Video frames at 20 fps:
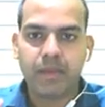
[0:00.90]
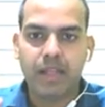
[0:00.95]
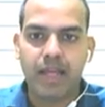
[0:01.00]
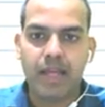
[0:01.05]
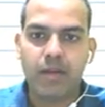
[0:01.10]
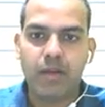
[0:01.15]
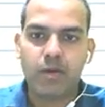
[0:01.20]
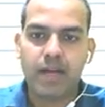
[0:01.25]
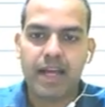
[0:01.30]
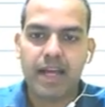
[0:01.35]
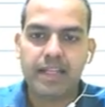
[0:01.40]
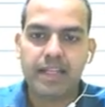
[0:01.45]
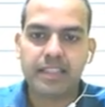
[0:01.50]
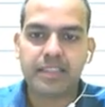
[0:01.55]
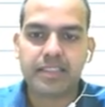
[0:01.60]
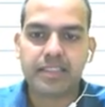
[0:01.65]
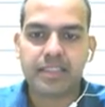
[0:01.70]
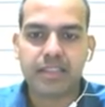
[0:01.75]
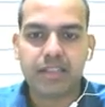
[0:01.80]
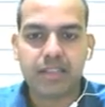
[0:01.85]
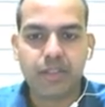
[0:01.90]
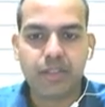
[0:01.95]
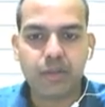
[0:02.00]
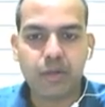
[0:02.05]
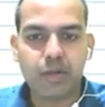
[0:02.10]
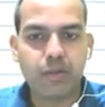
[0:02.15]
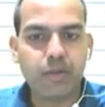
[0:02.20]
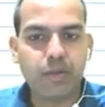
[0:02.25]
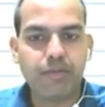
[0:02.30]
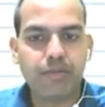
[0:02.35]
Hello guys,
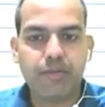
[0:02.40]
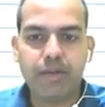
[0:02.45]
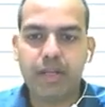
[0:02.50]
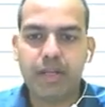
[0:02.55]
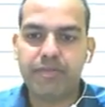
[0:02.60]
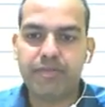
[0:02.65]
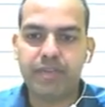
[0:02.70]
you're doing very